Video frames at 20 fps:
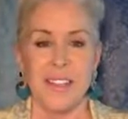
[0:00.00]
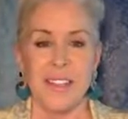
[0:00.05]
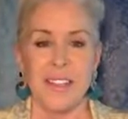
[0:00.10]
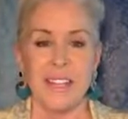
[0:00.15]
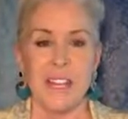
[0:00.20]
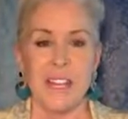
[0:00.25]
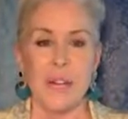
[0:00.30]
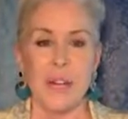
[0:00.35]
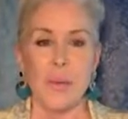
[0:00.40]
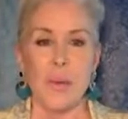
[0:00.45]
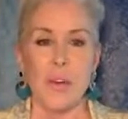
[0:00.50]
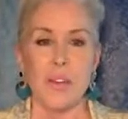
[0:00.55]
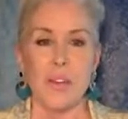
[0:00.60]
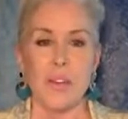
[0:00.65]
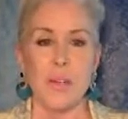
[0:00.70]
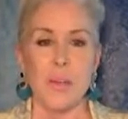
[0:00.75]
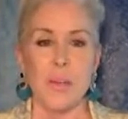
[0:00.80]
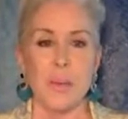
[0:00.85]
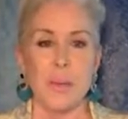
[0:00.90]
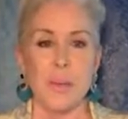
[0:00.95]
Category
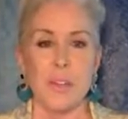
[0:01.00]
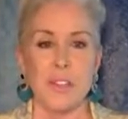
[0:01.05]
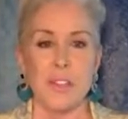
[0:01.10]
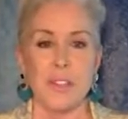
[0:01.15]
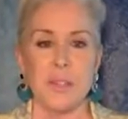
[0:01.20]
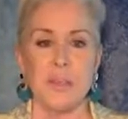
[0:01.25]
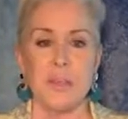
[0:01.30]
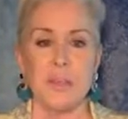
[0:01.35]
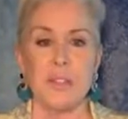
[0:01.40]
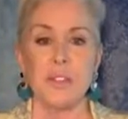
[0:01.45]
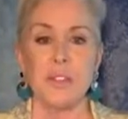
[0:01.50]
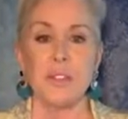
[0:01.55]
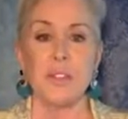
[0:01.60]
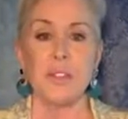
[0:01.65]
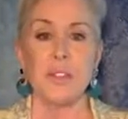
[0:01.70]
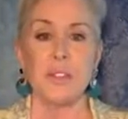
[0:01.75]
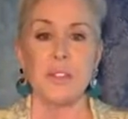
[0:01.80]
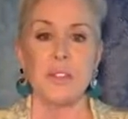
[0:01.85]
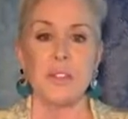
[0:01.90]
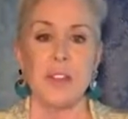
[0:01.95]
2 participants
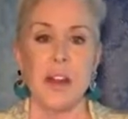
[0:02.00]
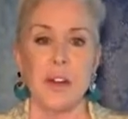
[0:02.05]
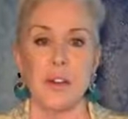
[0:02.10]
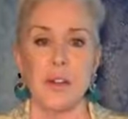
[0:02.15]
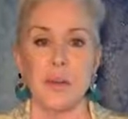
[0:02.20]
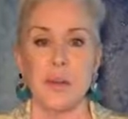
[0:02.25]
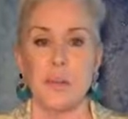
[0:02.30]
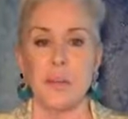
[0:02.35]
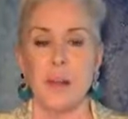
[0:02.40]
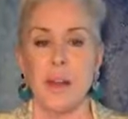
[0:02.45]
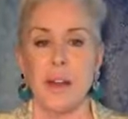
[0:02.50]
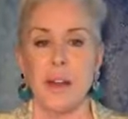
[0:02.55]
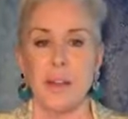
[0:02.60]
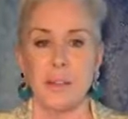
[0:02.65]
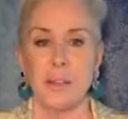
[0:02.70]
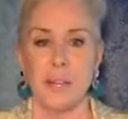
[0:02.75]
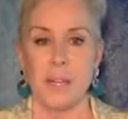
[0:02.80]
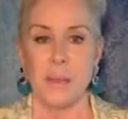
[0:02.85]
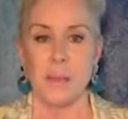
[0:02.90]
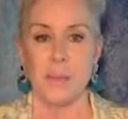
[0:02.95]
do desire to apply to
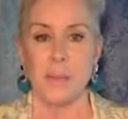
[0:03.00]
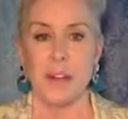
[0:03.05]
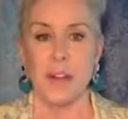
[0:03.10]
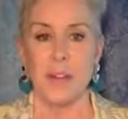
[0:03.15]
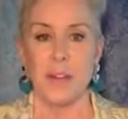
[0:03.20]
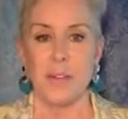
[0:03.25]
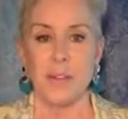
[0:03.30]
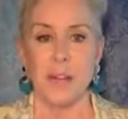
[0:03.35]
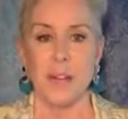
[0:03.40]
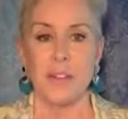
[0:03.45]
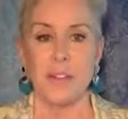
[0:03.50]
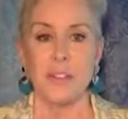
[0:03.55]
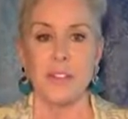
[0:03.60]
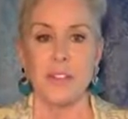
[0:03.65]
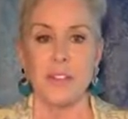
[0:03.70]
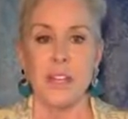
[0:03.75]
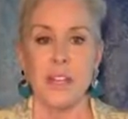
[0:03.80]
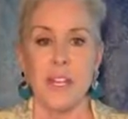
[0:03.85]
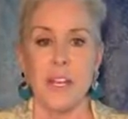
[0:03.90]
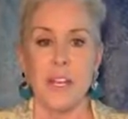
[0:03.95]
become a life coach.
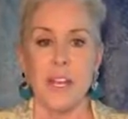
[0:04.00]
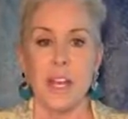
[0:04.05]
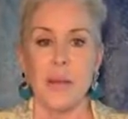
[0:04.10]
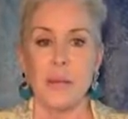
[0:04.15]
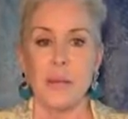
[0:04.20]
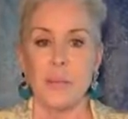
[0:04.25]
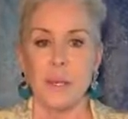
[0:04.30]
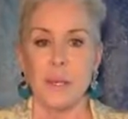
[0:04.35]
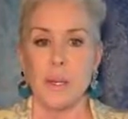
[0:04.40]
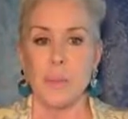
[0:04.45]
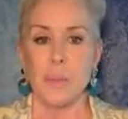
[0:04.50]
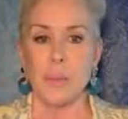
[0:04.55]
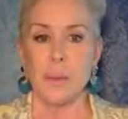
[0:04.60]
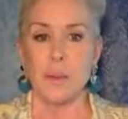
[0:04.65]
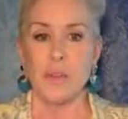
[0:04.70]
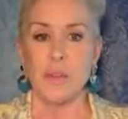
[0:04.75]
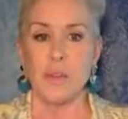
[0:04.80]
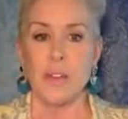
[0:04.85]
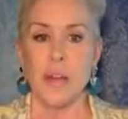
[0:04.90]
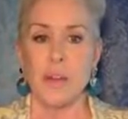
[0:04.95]
And when
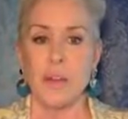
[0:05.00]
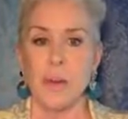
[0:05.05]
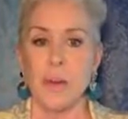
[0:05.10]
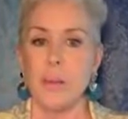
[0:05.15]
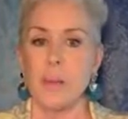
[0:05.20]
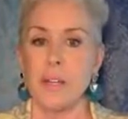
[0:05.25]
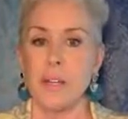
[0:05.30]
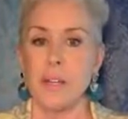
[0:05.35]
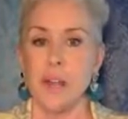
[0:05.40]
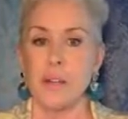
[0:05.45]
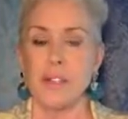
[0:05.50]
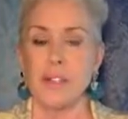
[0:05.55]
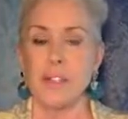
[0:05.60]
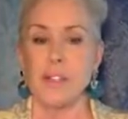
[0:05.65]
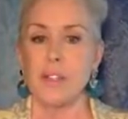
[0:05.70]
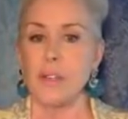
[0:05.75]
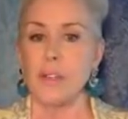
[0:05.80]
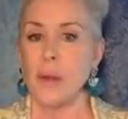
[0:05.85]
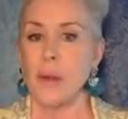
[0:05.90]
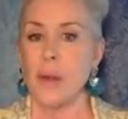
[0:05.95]
approved, they will be
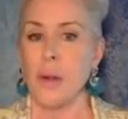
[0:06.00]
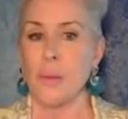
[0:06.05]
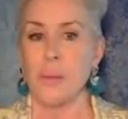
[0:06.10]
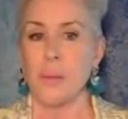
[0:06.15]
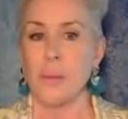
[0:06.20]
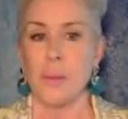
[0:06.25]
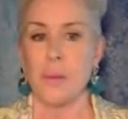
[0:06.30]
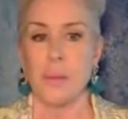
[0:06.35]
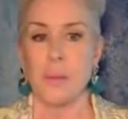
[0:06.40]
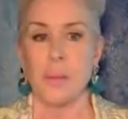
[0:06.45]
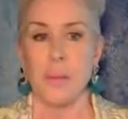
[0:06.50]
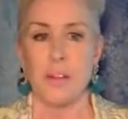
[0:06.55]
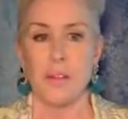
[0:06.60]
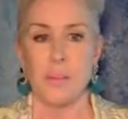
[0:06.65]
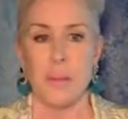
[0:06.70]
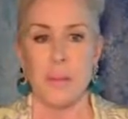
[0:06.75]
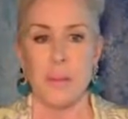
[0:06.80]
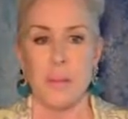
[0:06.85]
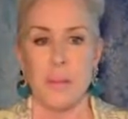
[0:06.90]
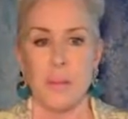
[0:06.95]
coaching their own three plus
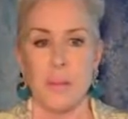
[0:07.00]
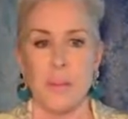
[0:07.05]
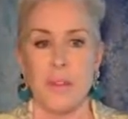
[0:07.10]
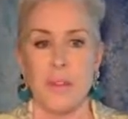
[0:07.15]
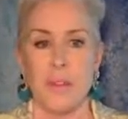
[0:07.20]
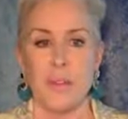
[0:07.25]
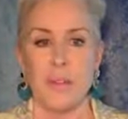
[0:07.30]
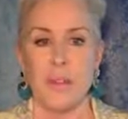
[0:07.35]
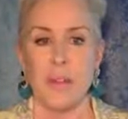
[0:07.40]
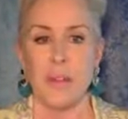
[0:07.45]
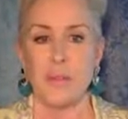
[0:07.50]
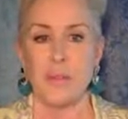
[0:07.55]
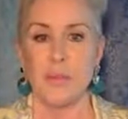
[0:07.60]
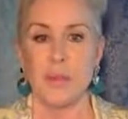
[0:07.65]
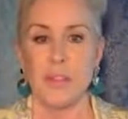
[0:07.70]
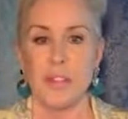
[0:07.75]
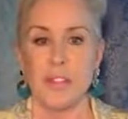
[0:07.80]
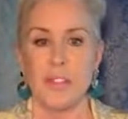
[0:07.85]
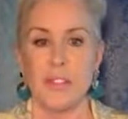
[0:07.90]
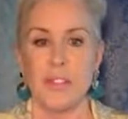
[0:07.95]
people that they've
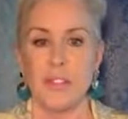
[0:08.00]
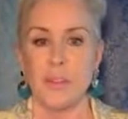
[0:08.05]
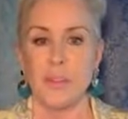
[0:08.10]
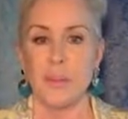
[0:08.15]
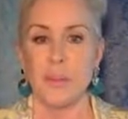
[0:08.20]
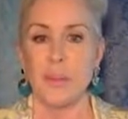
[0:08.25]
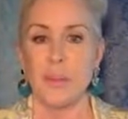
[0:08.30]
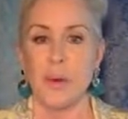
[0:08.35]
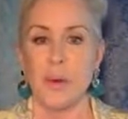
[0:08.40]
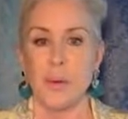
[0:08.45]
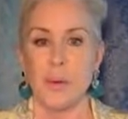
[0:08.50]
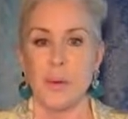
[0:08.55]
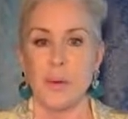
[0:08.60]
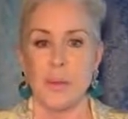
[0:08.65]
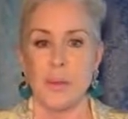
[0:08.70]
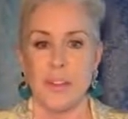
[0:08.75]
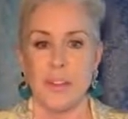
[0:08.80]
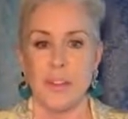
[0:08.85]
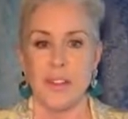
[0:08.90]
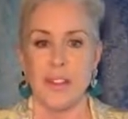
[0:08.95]
agreed to share the program
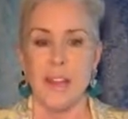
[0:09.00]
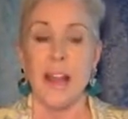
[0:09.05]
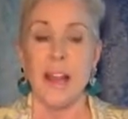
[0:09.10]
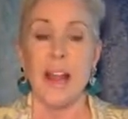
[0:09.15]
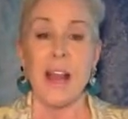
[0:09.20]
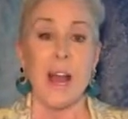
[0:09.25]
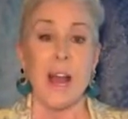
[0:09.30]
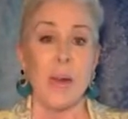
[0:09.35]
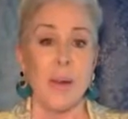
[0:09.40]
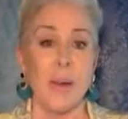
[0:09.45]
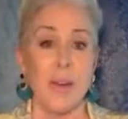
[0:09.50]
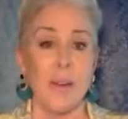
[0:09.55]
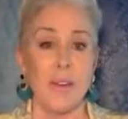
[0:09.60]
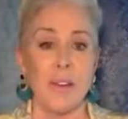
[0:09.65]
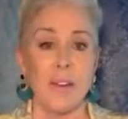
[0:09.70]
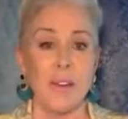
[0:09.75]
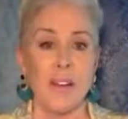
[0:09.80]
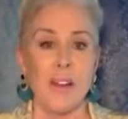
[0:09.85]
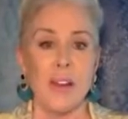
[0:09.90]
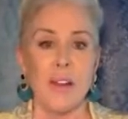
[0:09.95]
with.
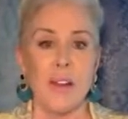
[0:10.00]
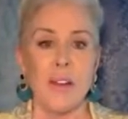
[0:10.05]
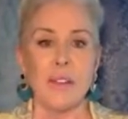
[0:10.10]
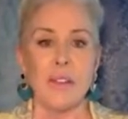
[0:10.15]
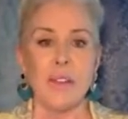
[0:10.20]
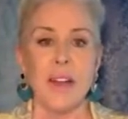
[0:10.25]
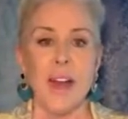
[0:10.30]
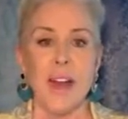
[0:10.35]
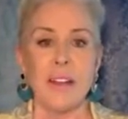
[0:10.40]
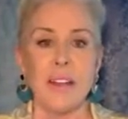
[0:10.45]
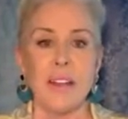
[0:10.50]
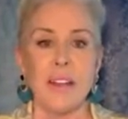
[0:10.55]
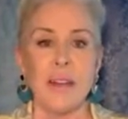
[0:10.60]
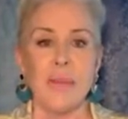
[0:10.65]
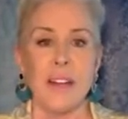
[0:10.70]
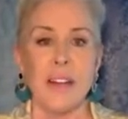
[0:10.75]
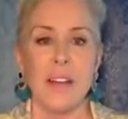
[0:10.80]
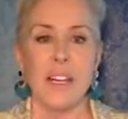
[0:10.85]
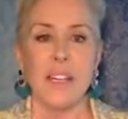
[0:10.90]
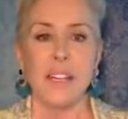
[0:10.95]
However, they're not yet
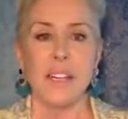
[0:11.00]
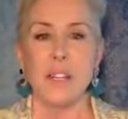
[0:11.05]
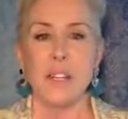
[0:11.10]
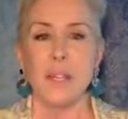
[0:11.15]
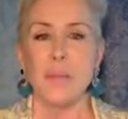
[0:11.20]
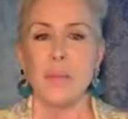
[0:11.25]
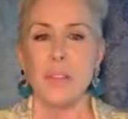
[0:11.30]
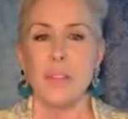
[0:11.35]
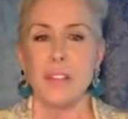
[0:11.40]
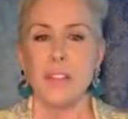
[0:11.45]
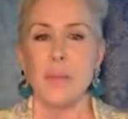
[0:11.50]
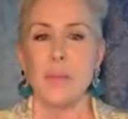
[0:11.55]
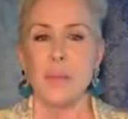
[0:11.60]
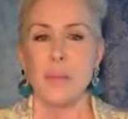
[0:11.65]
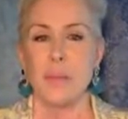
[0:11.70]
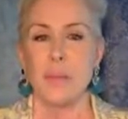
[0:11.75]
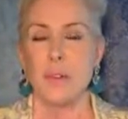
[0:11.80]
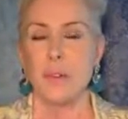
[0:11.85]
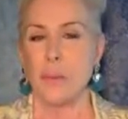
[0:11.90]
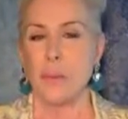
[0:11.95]
ready to commit to
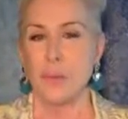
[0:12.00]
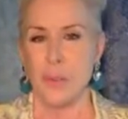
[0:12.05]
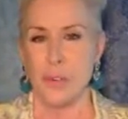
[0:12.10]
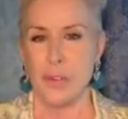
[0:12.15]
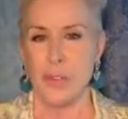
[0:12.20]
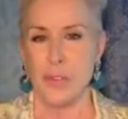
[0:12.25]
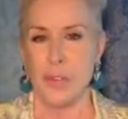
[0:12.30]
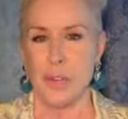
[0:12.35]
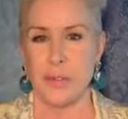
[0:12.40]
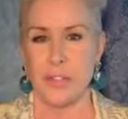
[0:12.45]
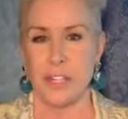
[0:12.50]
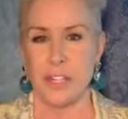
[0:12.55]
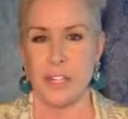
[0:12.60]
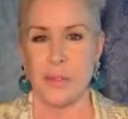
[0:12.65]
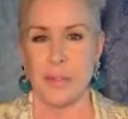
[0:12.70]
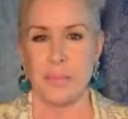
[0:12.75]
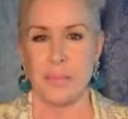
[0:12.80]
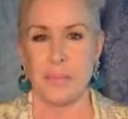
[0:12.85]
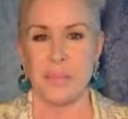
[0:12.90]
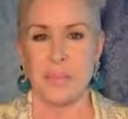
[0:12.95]
build a cornerstone
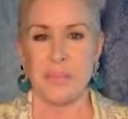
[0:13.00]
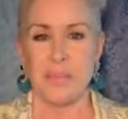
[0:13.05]
team.